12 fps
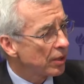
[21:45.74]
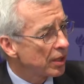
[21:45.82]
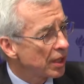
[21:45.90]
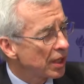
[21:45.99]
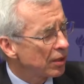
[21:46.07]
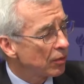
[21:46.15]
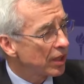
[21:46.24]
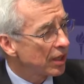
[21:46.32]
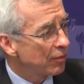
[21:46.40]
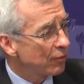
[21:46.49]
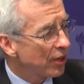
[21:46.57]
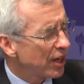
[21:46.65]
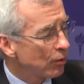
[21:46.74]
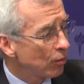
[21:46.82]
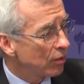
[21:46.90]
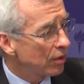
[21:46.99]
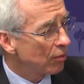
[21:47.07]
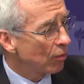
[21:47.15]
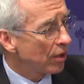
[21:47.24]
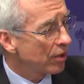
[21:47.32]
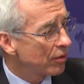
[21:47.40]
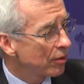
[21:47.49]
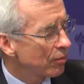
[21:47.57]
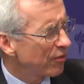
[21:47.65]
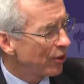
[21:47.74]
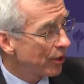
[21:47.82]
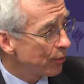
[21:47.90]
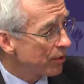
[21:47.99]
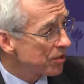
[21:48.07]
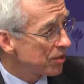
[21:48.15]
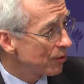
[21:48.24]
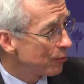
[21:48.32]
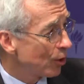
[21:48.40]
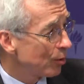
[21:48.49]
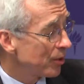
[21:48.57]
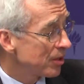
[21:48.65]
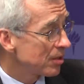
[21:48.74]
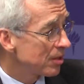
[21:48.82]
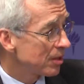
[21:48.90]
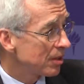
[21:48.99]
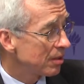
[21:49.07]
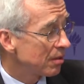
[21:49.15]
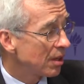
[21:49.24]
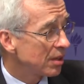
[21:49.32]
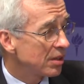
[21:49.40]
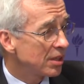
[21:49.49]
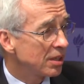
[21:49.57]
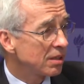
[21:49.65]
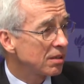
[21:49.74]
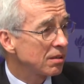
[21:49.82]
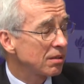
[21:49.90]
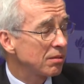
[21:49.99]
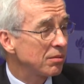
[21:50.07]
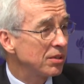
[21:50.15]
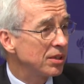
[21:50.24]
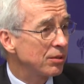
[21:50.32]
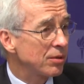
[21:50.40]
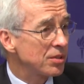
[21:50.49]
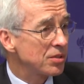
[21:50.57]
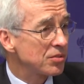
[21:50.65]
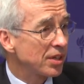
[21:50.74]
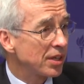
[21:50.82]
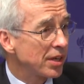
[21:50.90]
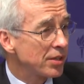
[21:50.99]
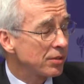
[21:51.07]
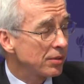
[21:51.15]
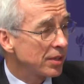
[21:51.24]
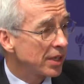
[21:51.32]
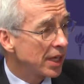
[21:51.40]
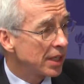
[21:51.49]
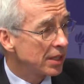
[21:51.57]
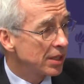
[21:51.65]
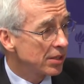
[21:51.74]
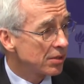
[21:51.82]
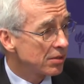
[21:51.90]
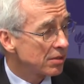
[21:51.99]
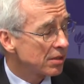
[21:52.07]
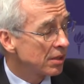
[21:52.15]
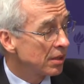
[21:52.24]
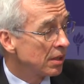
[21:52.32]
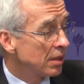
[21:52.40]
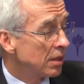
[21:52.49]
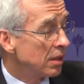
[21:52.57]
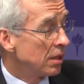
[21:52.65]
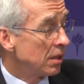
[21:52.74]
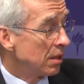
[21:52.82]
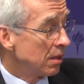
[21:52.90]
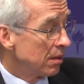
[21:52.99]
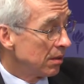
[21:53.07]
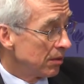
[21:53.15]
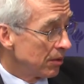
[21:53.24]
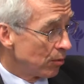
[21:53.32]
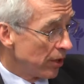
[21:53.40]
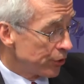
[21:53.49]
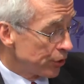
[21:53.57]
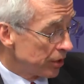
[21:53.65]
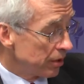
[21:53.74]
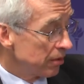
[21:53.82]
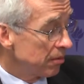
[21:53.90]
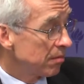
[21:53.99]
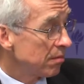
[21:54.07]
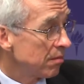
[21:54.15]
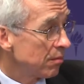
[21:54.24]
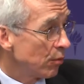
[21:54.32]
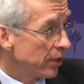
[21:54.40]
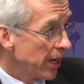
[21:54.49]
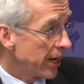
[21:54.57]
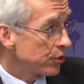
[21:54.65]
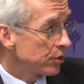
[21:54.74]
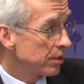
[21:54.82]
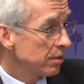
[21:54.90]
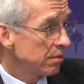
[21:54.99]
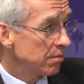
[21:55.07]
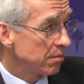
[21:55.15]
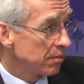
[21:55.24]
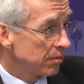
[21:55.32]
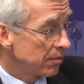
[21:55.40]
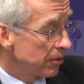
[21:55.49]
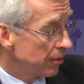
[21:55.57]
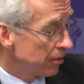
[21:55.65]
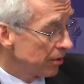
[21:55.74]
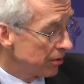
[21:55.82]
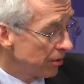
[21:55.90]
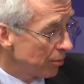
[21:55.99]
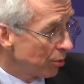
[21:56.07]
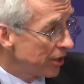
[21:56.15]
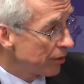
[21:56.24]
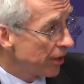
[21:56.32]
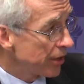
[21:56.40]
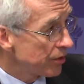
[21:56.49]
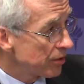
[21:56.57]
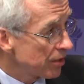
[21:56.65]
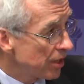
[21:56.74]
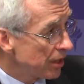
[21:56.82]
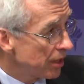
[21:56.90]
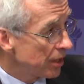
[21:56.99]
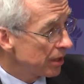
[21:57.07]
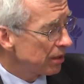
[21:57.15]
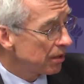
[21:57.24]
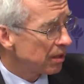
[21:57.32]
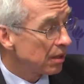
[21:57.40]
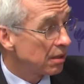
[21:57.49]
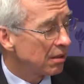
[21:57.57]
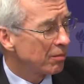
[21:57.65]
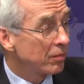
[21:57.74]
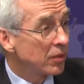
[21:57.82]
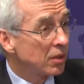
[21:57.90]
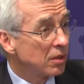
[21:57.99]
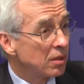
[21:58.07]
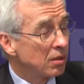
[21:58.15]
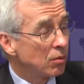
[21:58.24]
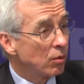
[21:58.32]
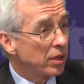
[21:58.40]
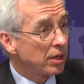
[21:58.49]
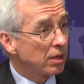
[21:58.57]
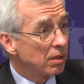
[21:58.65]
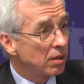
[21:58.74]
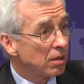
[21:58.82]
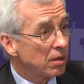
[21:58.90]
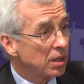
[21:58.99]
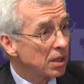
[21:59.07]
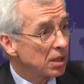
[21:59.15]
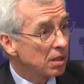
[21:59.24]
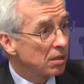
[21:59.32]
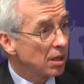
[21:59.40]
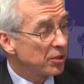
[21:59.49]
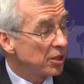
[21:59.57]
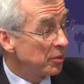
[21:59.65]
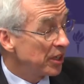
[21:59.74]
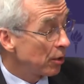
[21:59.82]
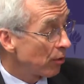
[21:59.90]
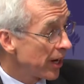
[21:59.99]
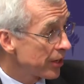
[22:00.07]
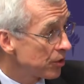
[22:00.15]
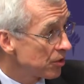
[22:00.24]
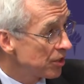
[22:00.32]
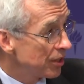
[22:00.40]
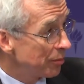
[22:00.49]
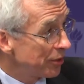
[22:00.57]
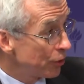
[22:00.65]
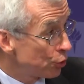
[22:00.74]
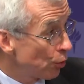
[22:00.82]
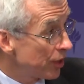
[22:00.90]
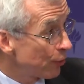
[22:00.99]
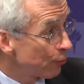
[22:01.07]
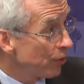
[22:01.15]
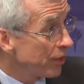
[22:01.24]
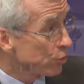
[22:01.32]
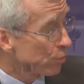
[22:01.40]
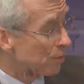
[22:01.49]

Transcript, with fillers: And, and, and in fact, one of the very recent developments that I think uh, increases the odds on that is the Russian reaction to the, to the plane crash in Sinai. Mm -hmm. um, where, uh, I mean, the immediate reaction seemed to be to join the French